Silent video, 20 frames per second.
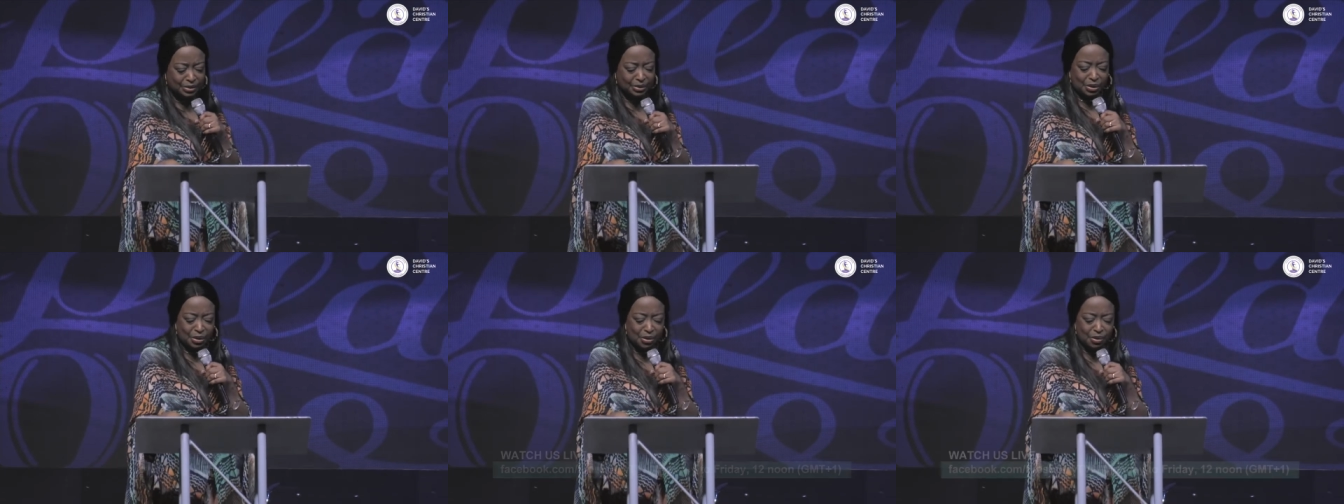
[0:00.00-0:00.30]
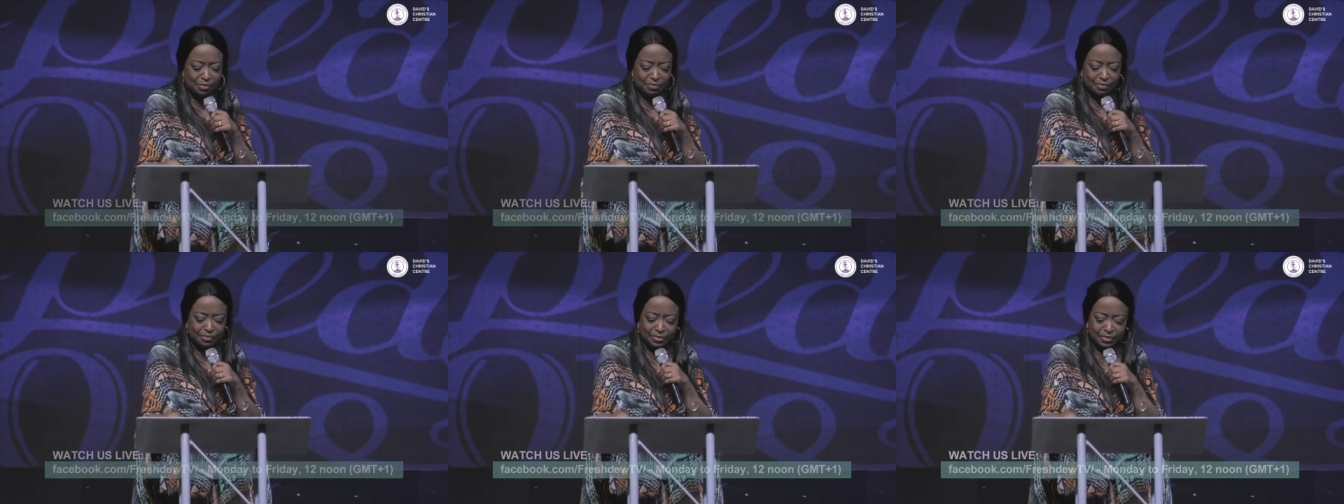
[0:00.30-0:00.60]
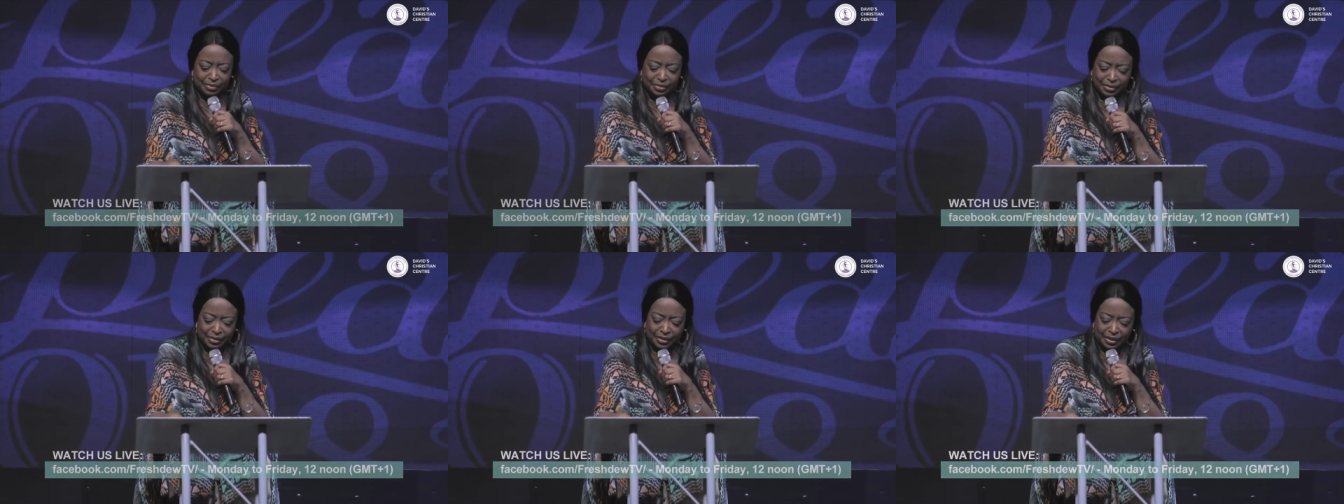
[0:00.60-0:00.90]
to
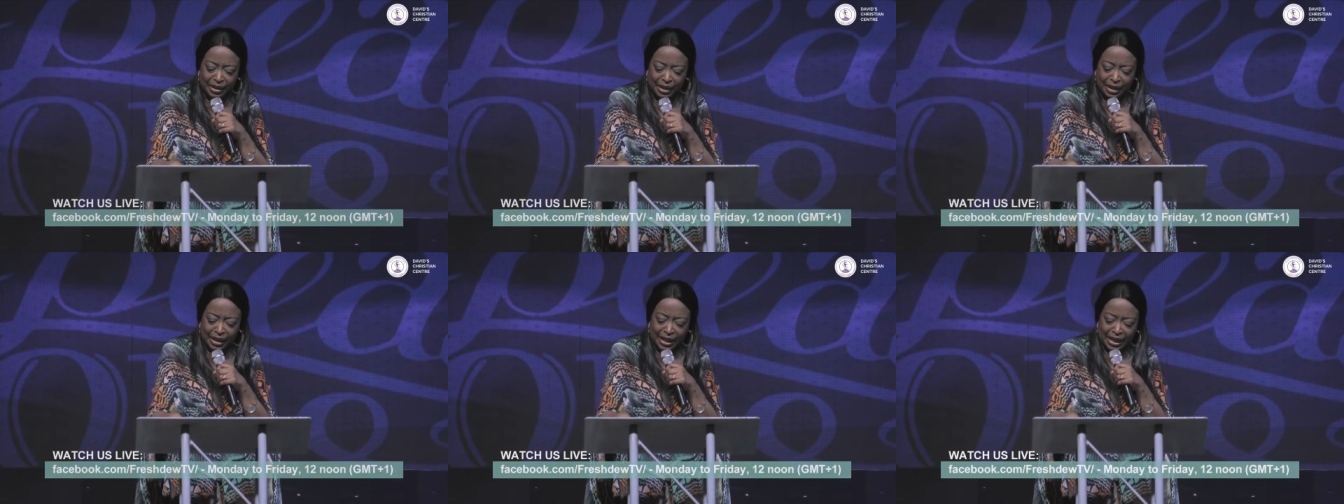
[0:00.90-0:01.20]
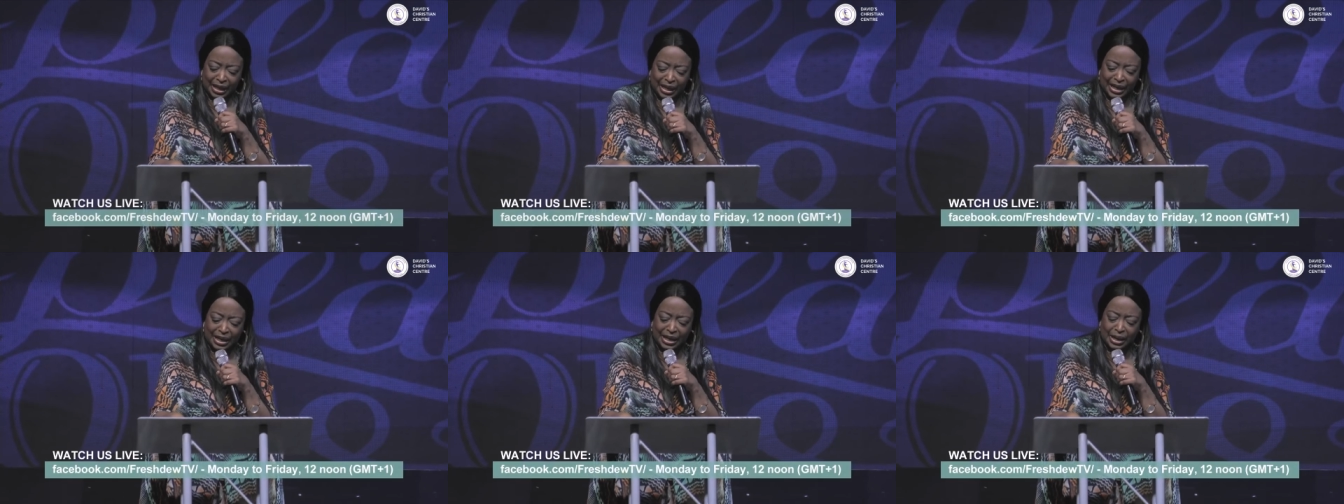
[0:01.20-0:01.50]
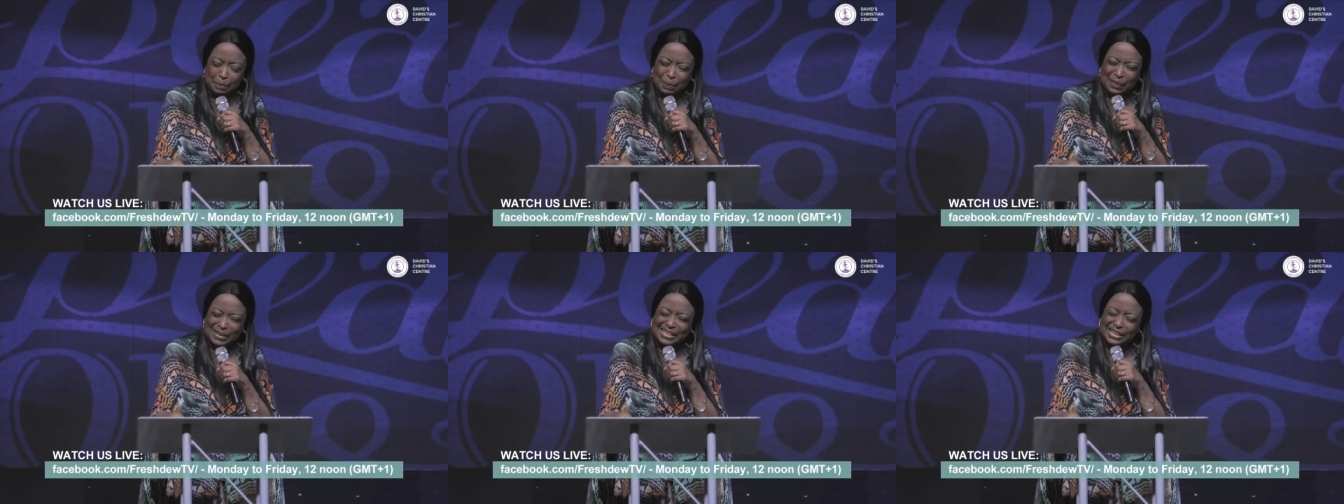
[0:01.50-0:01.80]
come
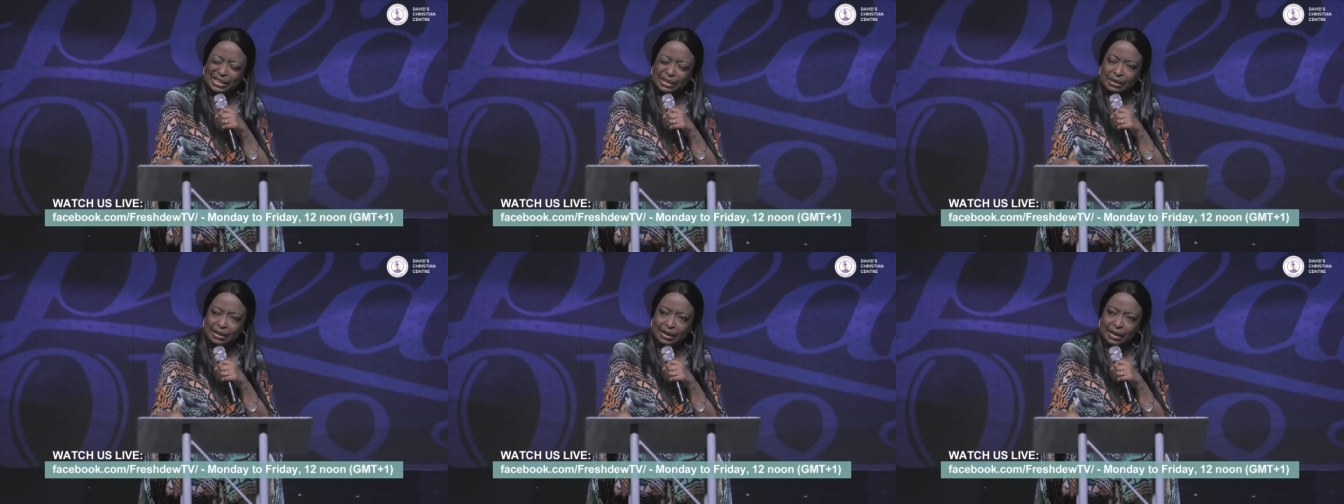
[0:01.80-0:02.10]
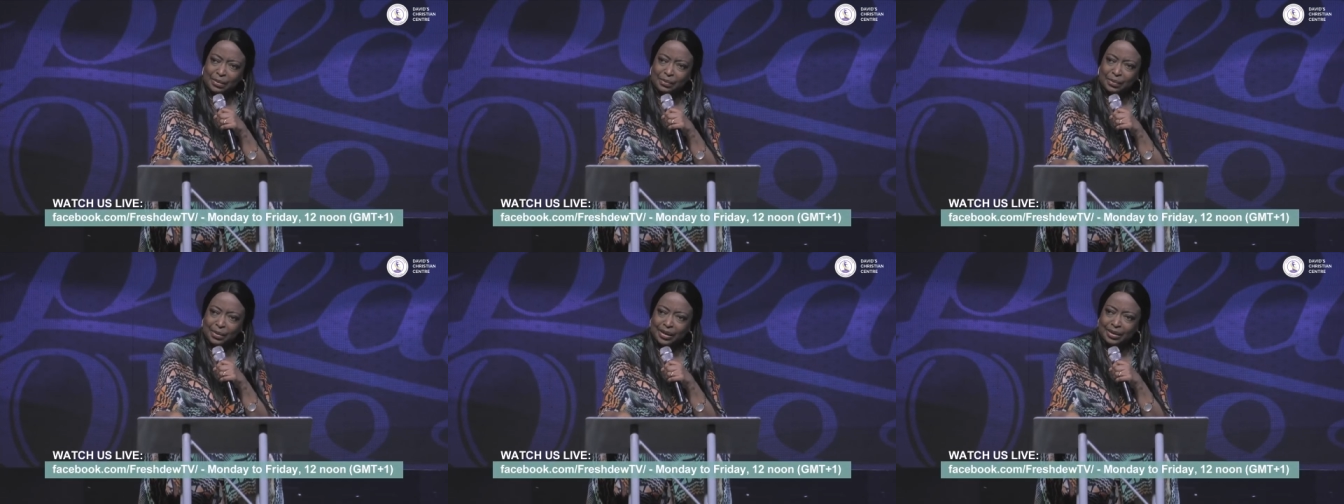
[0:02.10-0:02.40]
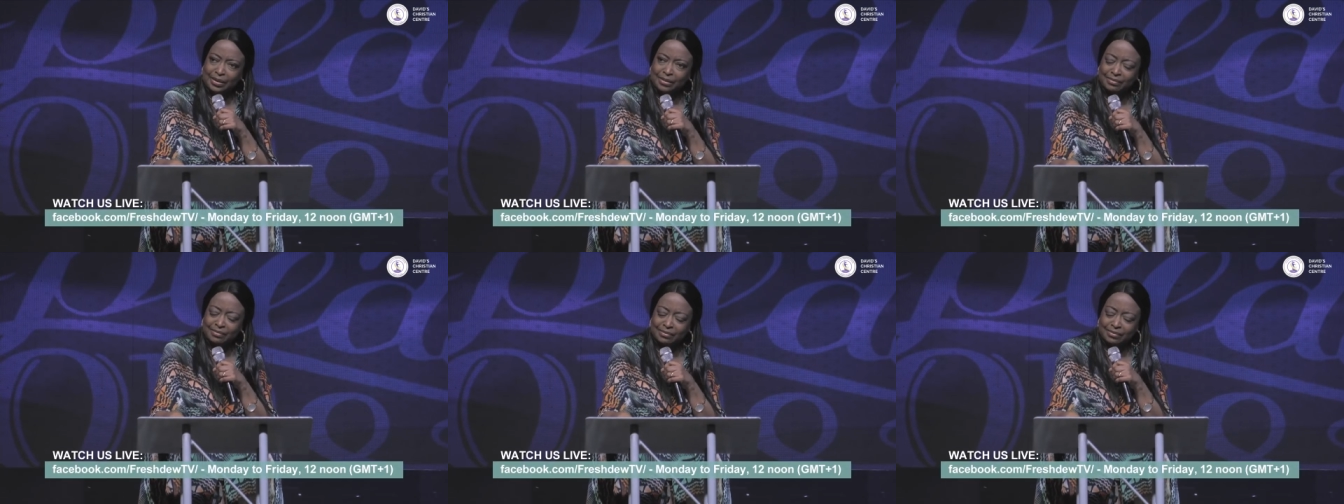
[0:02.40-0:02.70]
in a particular
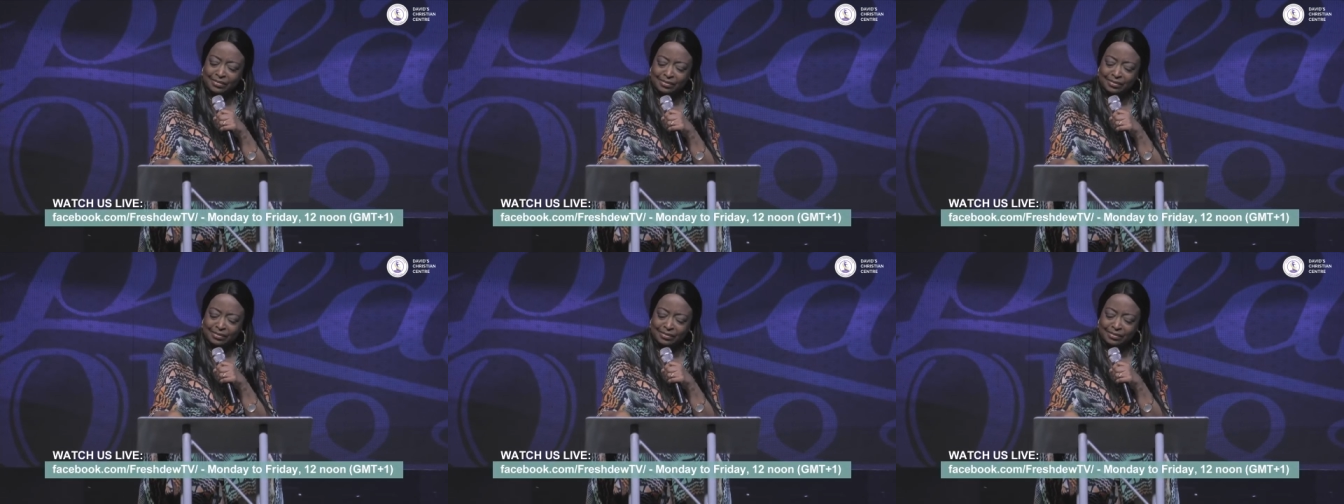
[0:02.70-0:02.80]
way.